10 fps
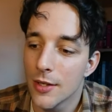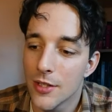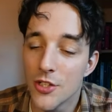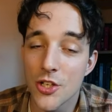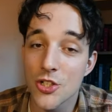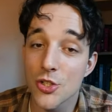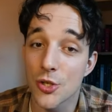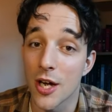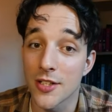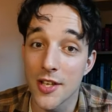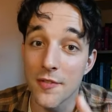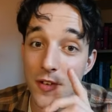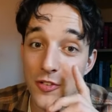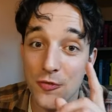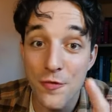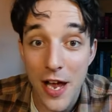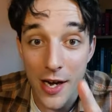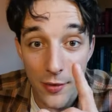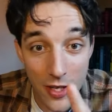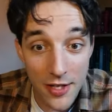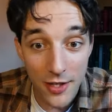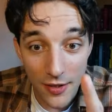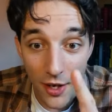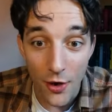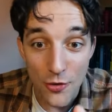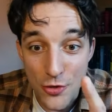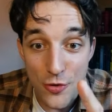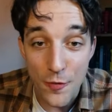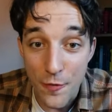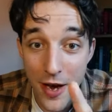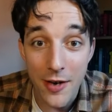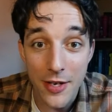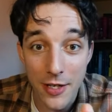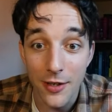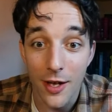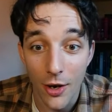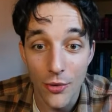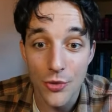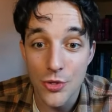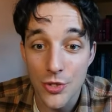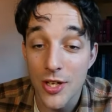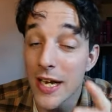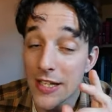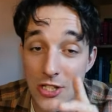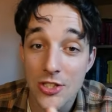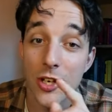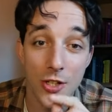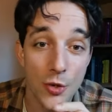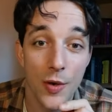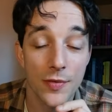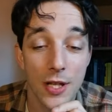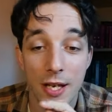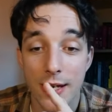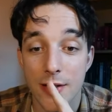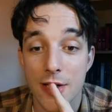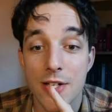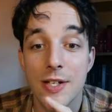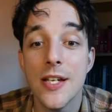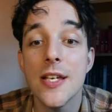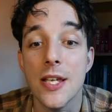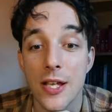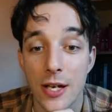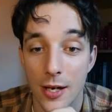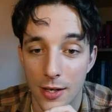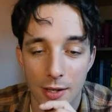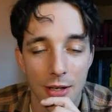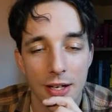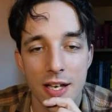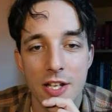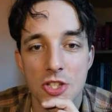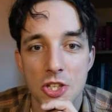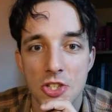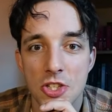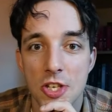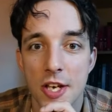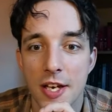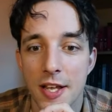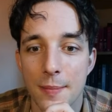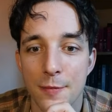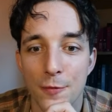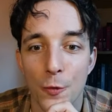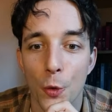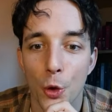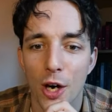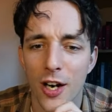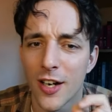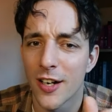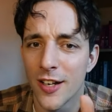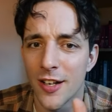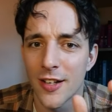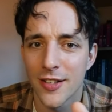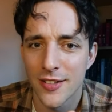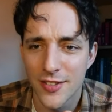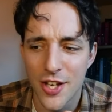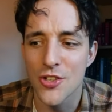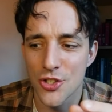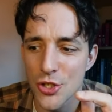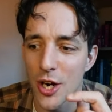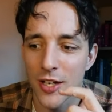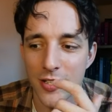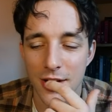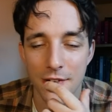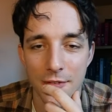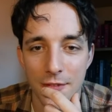Destructive is very close, very close. It starts with the letter D. It's a synonym for destructive.